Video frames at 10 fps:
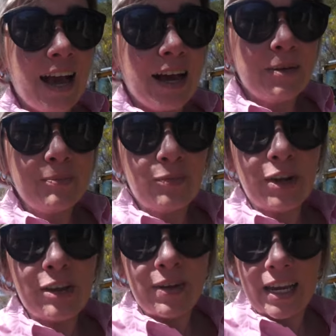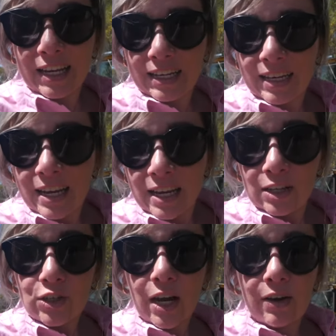um, we've been
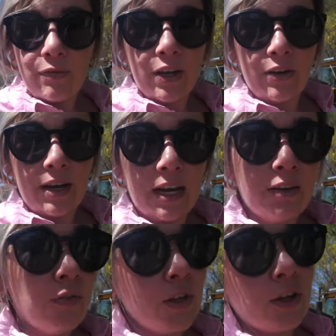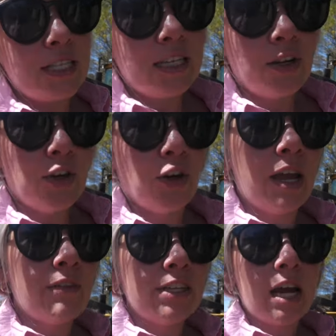trying to figure out, for those that don't know,
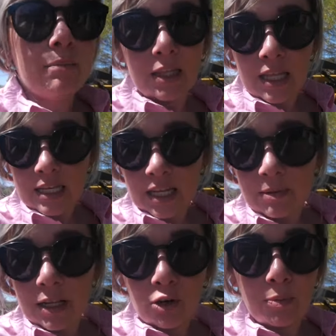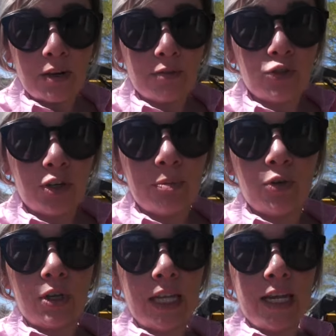every time there's a little bit of a drip
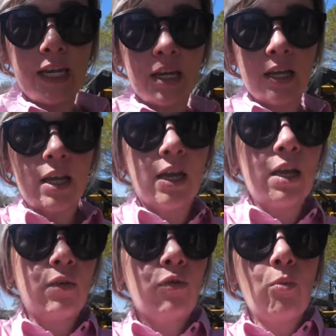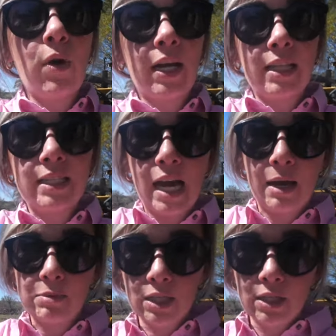or a leak from one of the
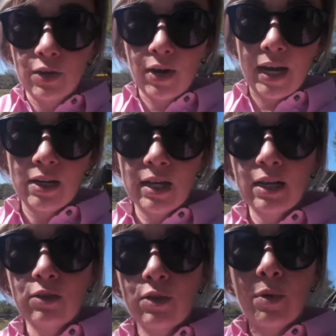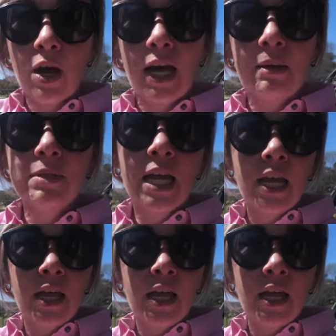taps under the ground, like the pipes,